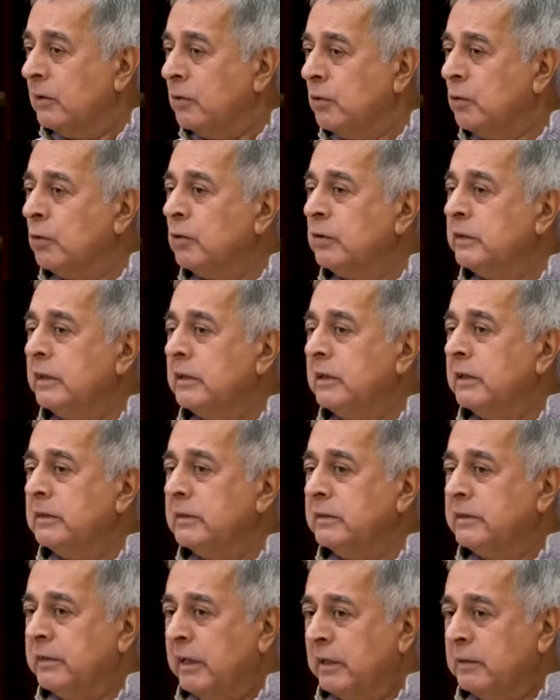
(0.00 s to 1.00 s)
though the
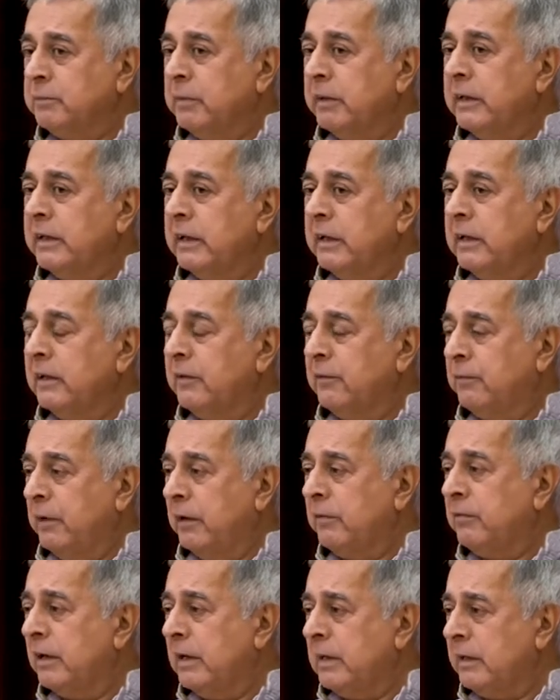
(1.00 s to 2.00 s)
judgment in his
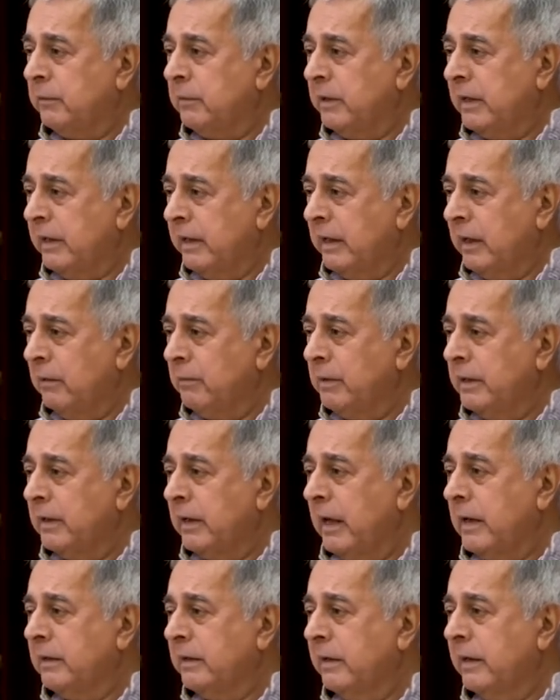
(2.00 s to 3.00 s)
favor ultimately came in
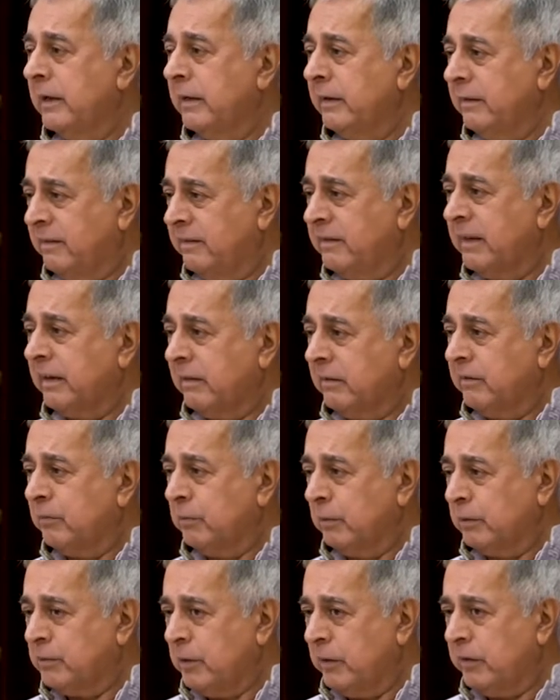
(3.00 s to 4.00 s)
1986,
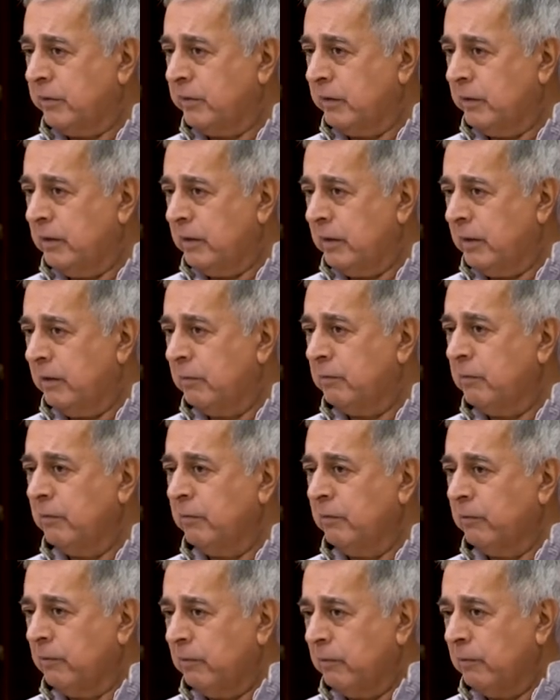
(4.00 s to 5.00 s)
which was a
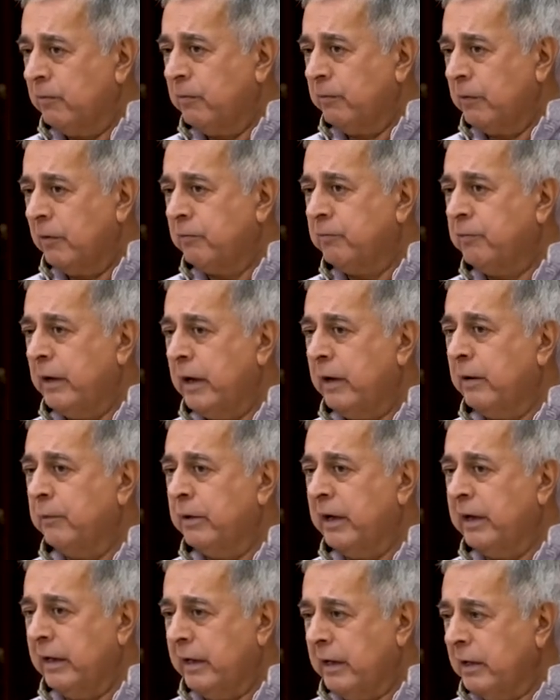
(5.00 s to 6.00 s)
fair
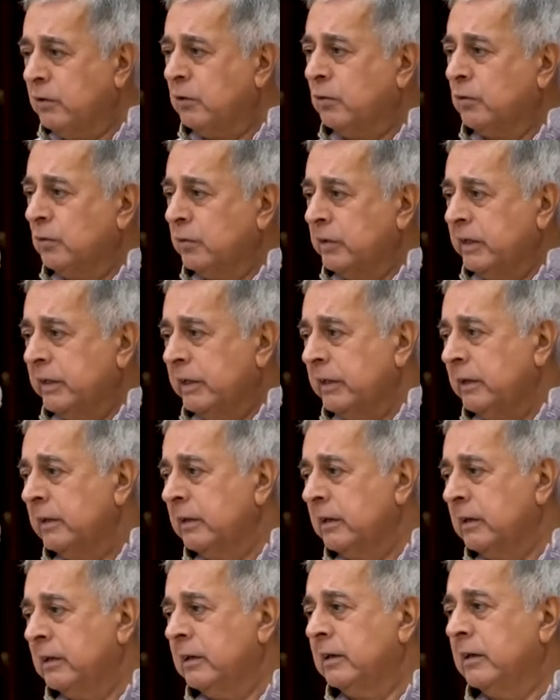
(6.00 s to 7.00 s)
way into the
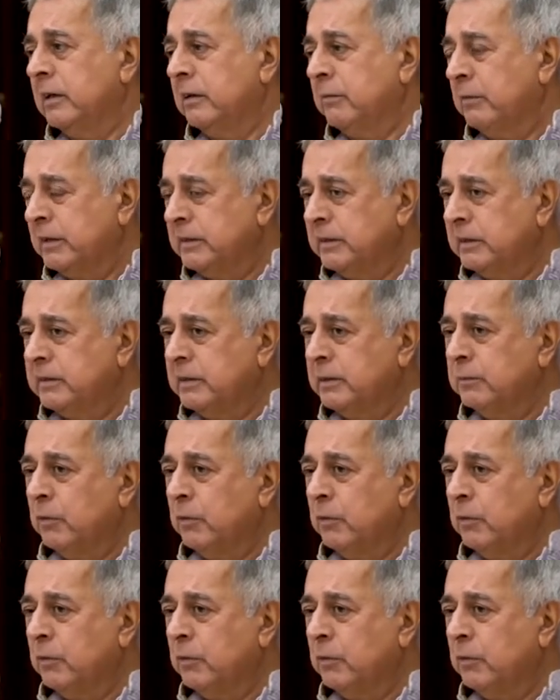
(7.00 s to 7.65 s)
emergency.